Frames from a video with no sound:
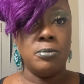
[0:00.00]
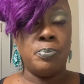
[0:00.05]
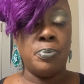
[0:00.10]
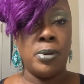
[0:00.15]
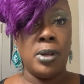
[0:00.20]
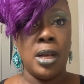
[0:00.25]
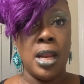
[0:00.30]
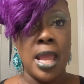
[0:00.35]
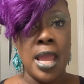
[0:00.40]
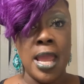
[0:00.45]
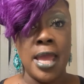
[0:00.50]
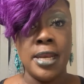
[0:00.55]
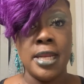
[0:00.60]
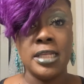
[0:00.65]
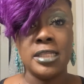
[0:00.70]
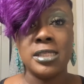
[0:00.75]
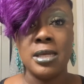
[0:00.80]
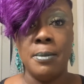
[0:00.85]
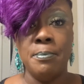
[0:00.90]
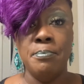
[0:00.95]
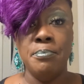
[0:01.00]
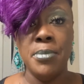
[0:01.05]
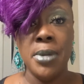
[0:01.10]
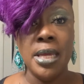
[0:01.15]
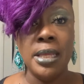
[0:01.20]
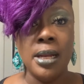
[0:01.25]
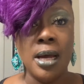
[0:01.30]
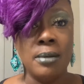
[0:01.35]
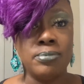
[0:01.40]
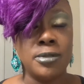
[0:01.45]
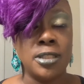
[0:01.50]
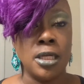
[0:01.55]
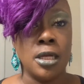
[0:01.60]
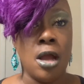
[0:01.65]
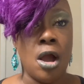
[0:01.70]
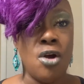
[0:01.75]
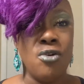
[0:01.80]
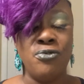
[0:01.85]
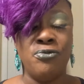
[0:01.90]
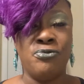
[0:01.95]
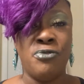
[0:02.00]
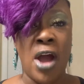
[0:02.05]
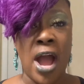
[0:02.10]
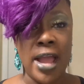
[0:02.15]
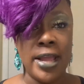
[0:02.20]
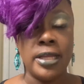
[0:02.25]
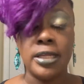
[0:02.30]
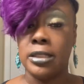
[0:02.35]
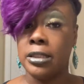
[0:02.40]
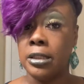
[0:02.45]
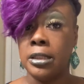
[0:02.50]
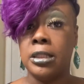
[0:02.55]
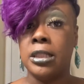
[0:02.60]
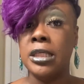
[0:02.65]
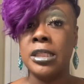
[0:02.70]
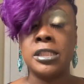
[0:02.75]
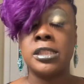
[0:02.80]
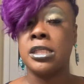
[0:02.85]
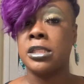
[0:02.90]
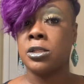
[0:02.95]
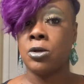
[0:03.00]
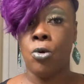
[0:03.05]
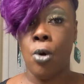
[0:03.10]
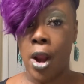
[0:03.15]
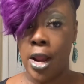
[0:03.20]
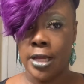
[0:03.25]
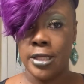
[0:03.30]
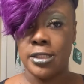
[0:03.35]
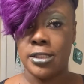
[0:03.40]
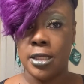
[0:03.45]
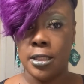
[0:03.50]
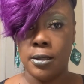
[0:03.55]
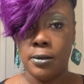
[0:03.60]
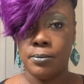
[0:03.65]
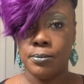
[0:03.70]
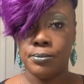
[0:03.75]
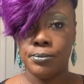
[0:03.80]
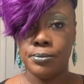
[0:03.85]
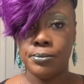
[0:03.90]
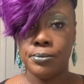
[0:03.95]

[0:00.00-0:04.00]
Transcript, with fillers: planning to meet up to go fight, this is crazy.